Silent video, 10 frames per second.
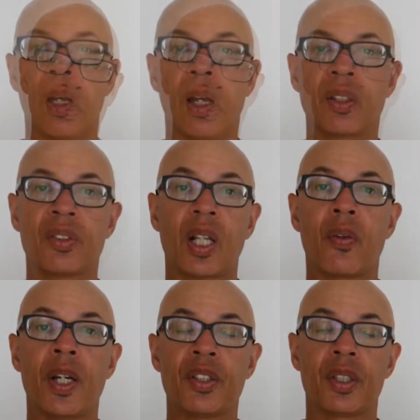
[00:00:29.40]

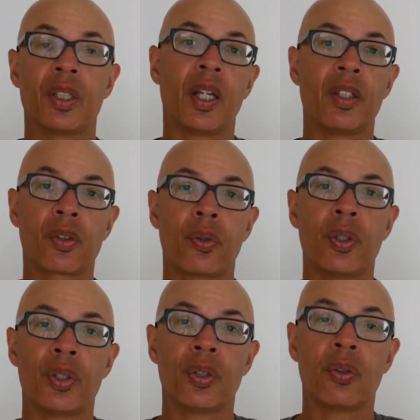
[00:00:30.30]
Acceleration is
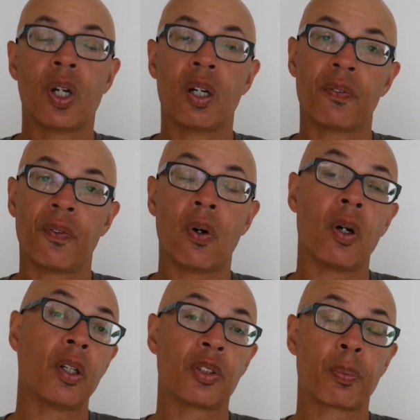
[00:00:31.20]
crucial for
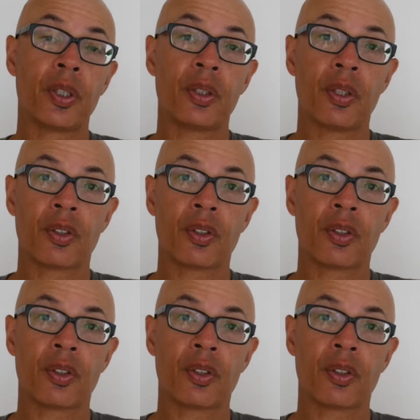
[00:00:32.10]
sprinters